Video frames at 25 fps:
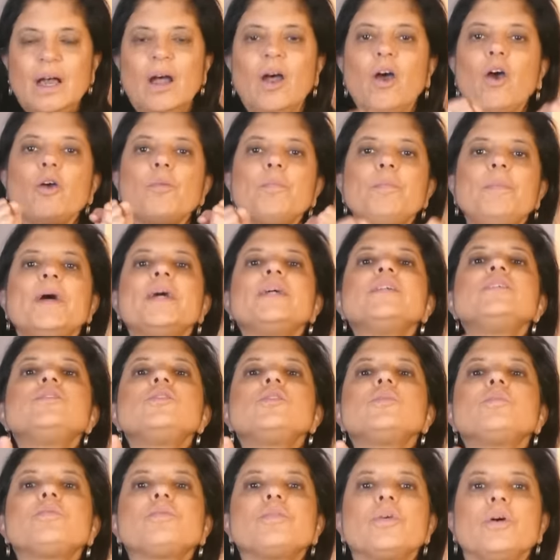Our best
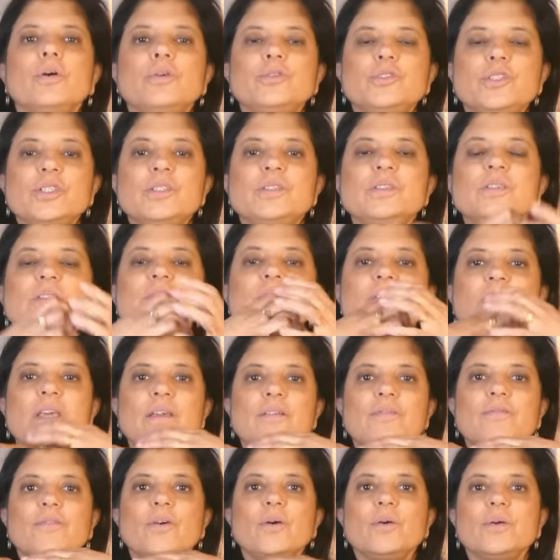approach is to stay
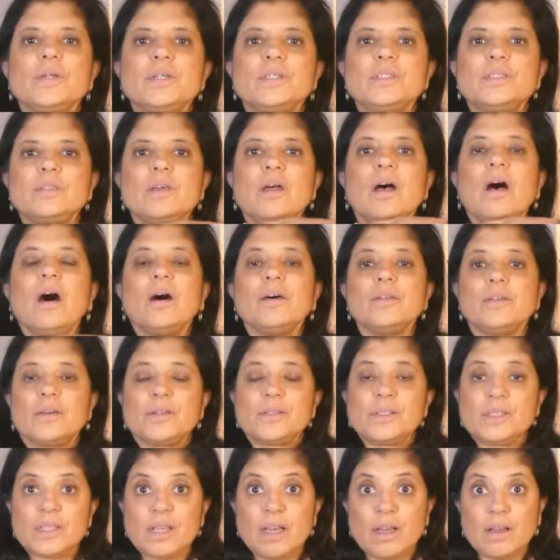focused on
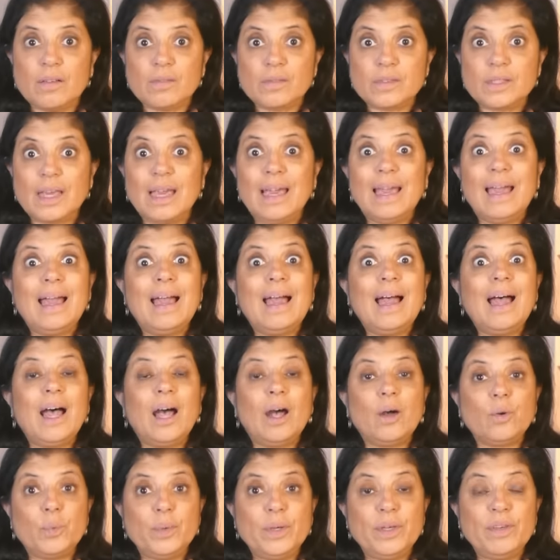ourselves,
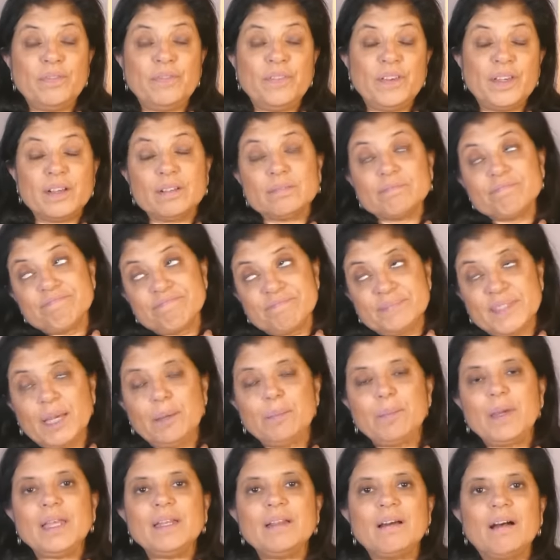how we feel. They
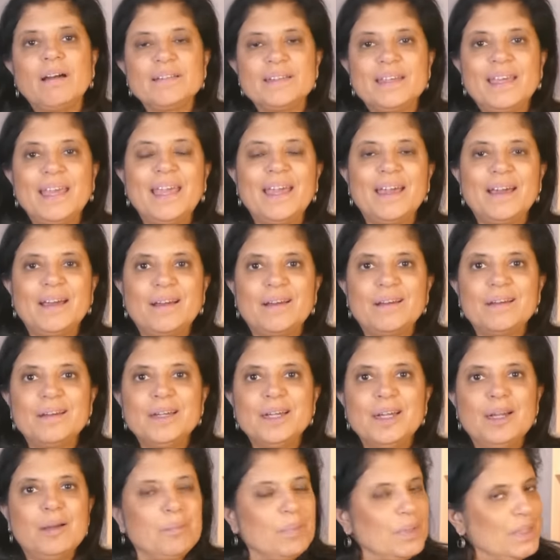may not care,
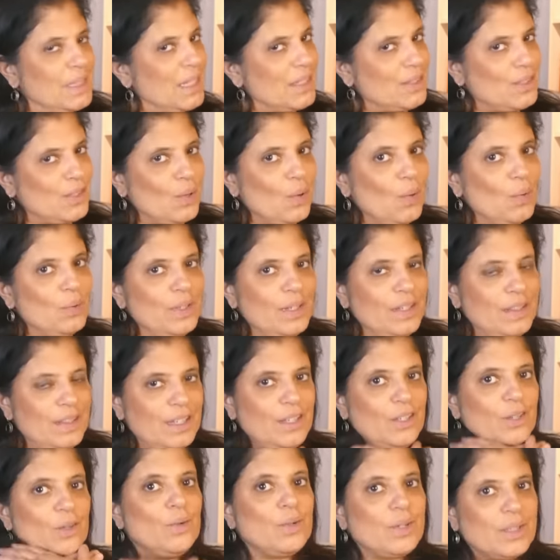but that's the only
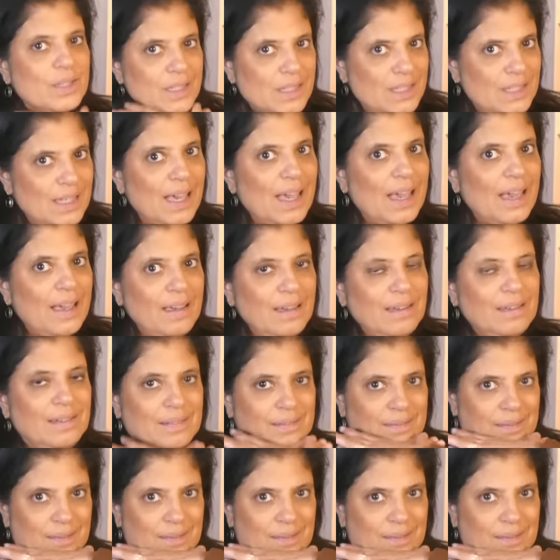thing you can say